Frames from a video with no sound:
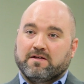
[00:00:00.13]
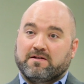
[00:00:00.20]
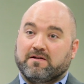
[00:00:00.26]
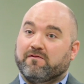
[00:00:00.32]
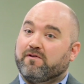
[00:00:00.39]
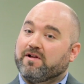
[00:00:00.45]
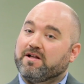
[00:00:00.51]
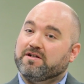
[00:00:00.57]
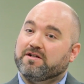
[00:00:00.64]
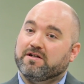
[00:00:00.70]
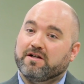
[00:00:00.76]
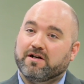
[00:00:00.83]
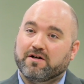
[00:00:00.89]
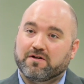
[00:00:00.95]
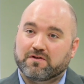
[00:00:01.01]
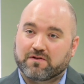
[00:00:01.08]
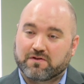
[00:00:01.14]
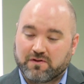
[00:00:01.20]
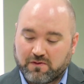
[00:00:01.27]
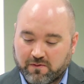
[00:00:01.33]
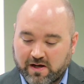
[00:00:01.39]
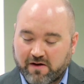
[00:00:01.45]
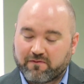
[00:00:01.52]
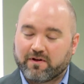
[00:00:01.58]
Civil engineers
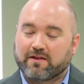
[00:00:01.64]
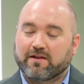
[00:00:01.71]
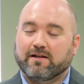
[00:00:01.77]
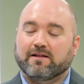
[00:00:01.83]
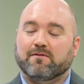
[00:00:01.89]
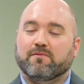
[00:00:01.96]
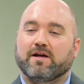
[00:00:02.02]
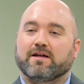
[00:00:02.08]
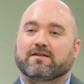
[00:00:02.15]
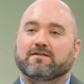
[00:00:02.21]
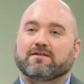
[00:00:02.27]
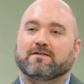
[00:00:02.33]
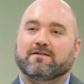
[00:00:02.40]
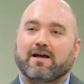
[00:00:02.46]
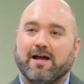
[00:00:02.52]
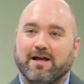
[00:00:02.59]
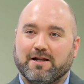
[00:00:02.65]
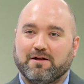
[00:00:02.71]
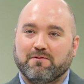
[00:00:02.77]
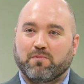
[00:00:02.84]
do everything that makes society